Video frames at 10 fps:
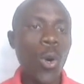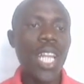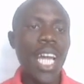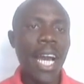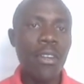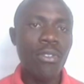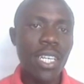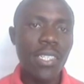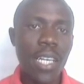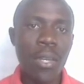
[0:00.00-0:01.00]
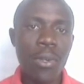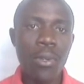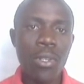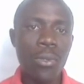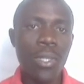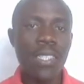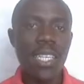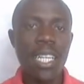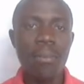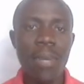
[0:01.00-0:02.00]
on address, I will go to
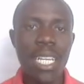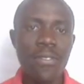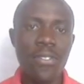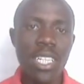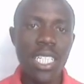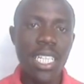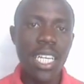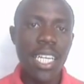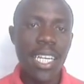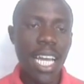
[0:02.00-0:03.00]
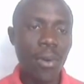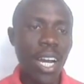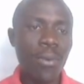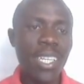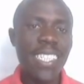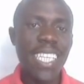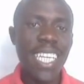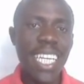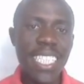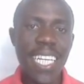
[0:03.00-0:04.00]
insert merge field. Now I will
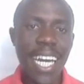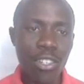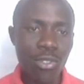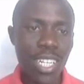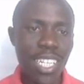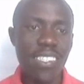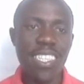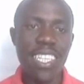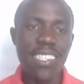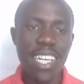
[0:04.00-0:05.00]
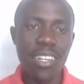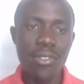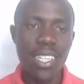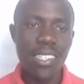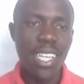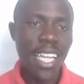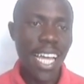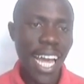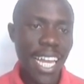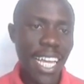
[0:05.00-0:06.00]
select address, this address,
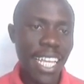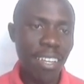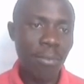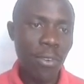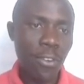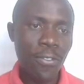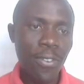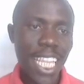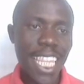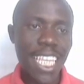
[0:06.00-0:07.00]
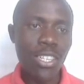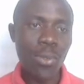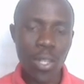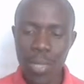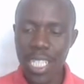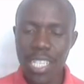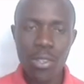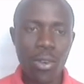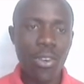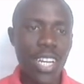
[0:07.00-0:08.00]
and I remove this one, which
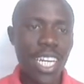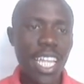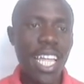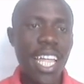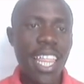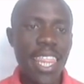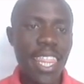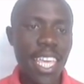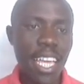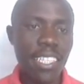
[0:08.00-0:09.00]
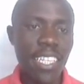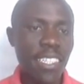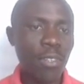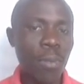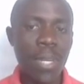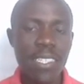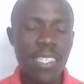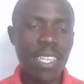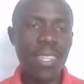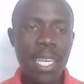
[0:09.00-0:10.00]
is already there. Just we
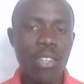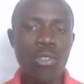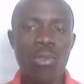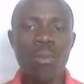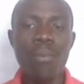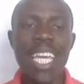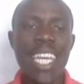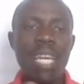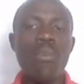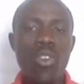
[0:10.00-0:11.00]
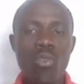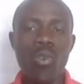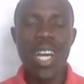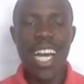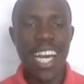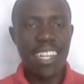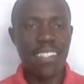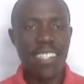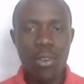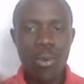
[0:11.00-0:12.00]
place them there to enable you
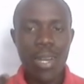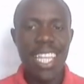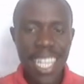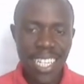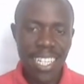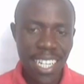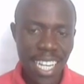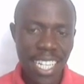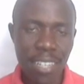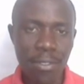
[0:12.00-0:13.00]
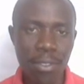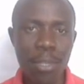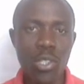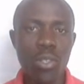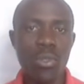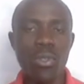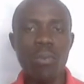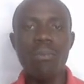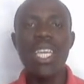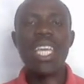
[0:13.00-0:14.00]
understand where that information
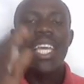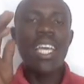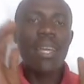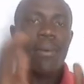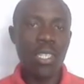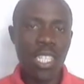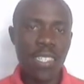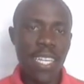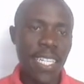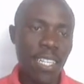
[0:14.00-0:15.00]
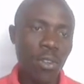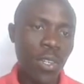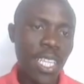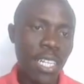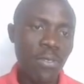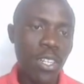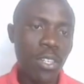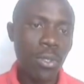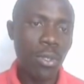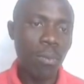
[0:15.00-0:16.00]
should be inserted, or that
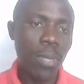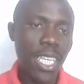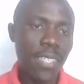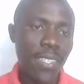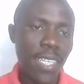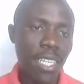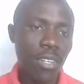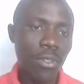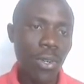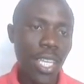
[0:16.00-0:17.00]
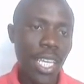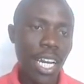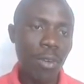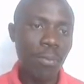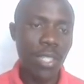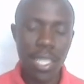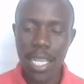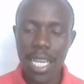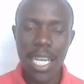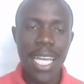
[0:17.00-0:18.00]
field should be inserted. So here I will put
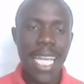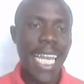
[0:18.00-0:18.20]
their